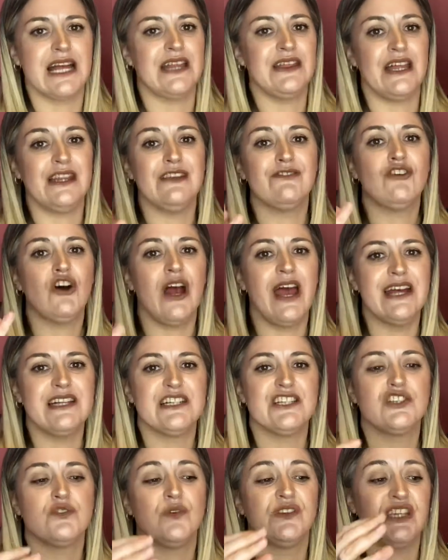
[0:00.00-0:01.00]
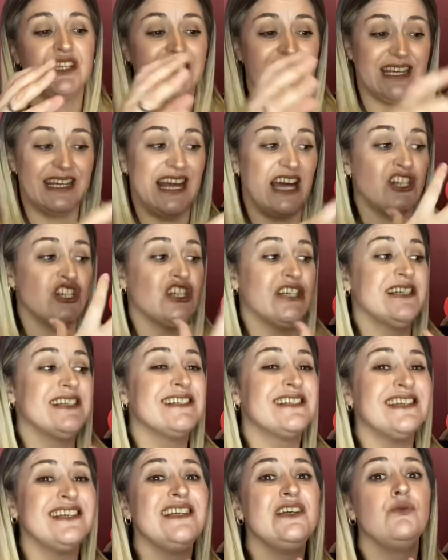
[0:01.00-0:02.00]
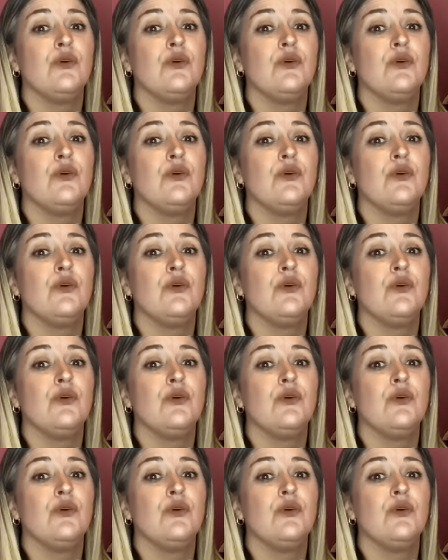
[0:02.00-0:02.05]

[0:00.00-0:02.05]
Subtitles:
and then they've got edits that you can actually see